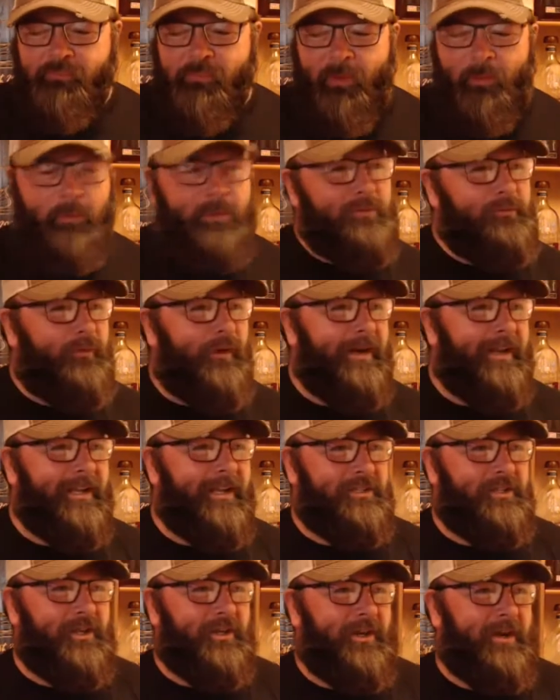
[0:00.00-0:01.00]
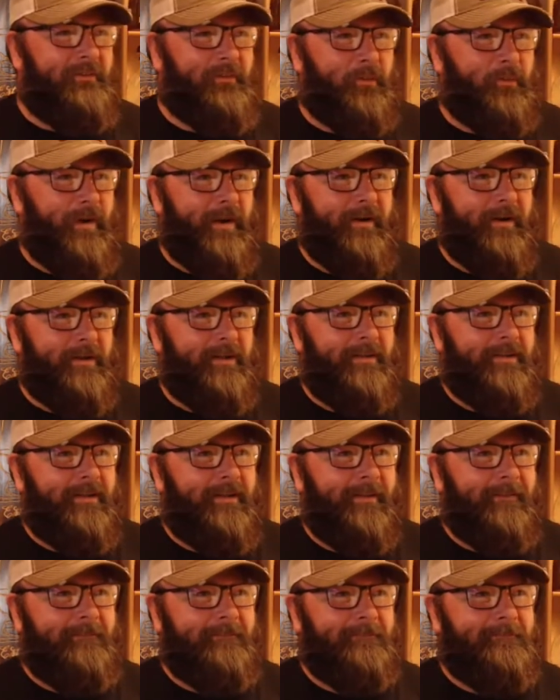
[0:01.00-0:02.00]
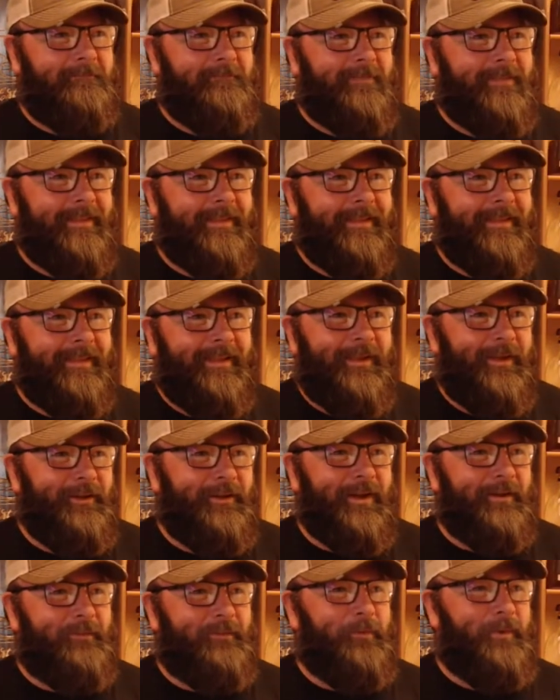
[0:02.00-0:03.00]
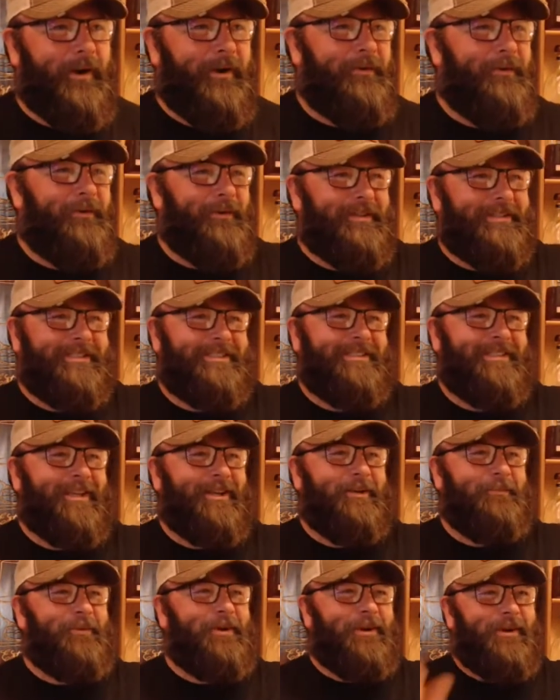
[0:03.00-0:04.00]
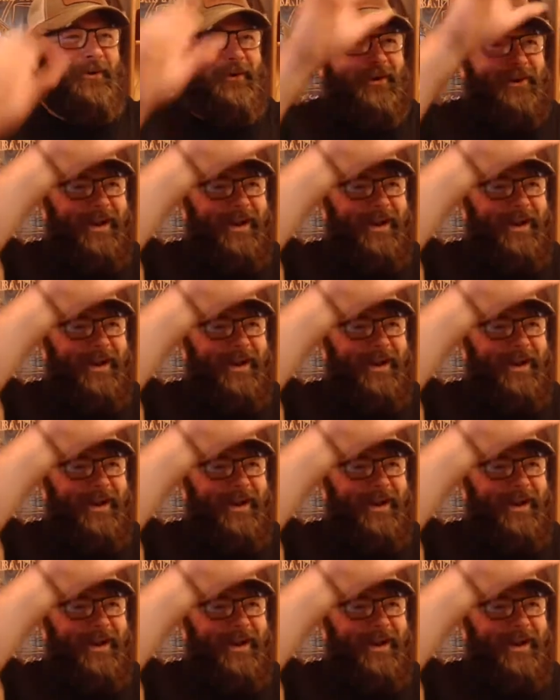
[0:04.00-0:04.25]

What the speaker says: What's funny is you'd never wear it. You never wear it. It would sit up on your